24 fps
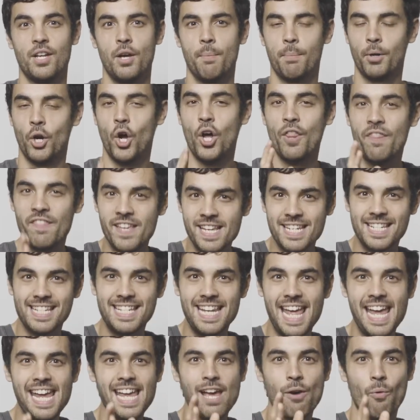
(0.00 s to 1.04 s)
But on this
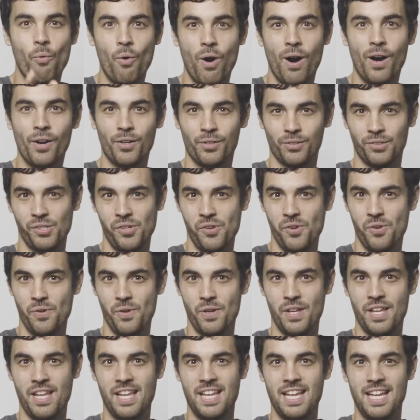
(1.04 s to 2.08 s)
day at Waterloo,
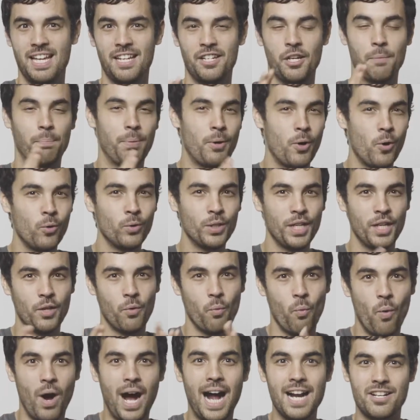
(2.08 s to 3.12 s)

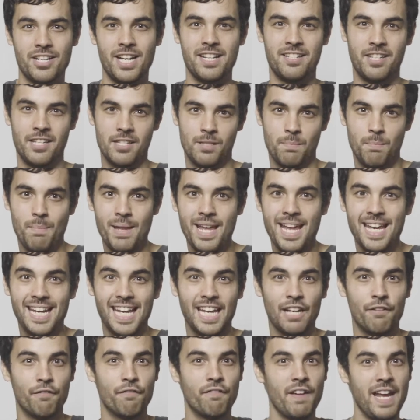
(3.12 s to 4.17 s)
Napoleon watched as his men
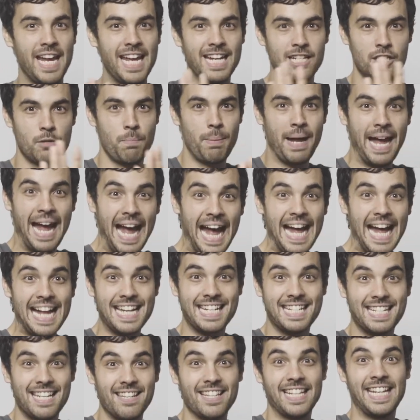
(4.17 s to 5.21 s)
advanced
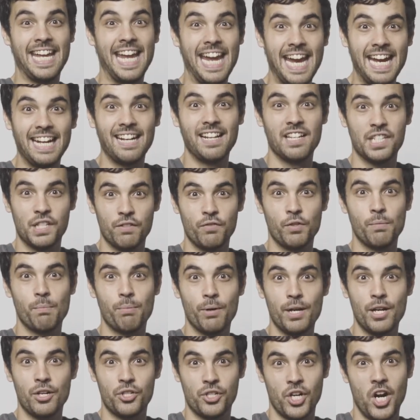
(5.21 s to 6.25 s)
past the cannons of the
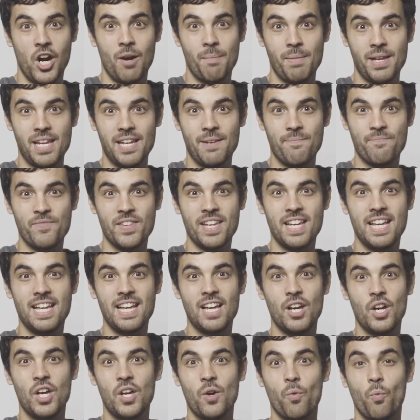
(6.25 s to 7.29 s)
British army
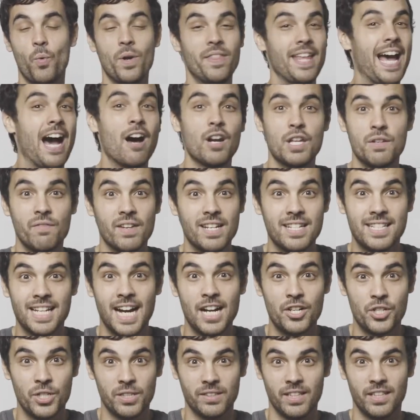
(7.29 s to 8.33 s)
without even
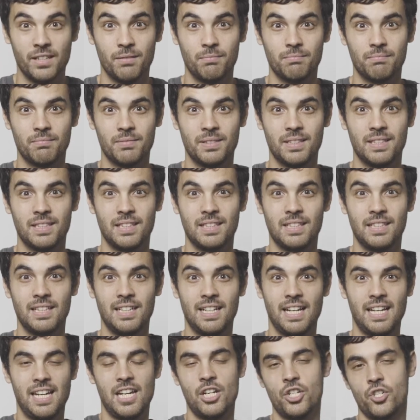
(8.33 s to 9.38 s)
touching them.
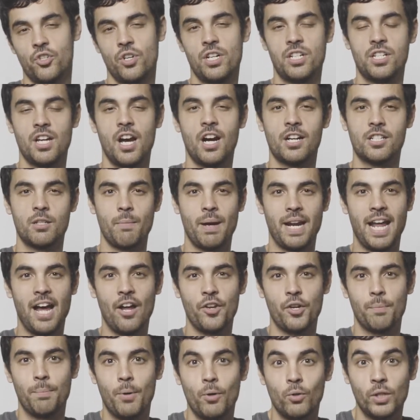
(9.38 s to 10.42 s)
And history talks about how
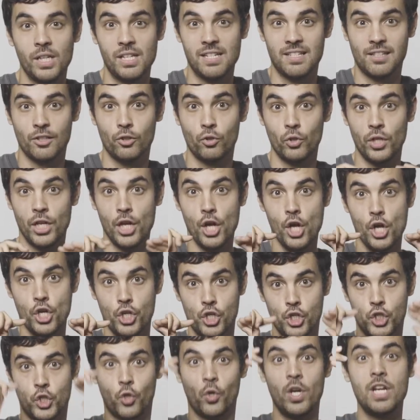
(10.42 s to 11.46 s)
Napoleon's literally
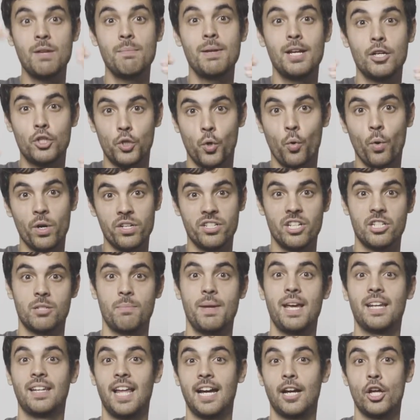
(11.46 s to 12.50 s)
screaming towards his
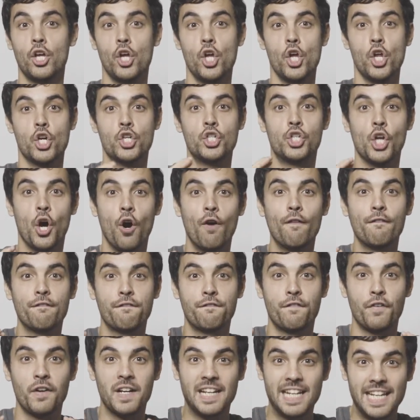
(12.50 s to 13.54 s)
men don't
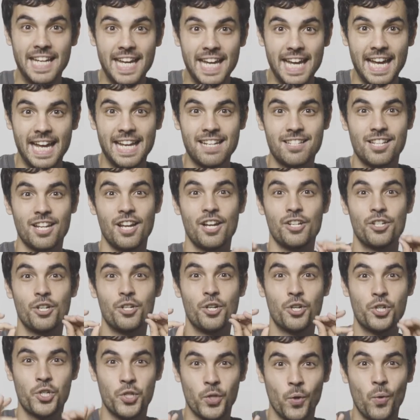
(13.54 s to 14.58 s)
forget to
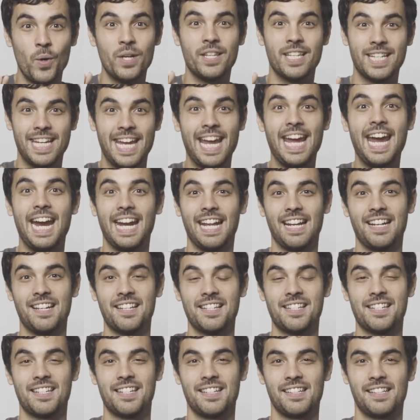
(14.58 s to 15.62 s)
destroy the
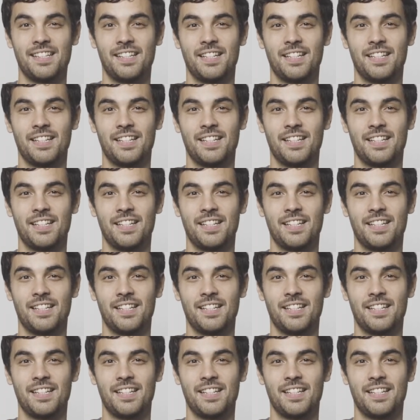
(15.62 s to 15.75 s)
cannons.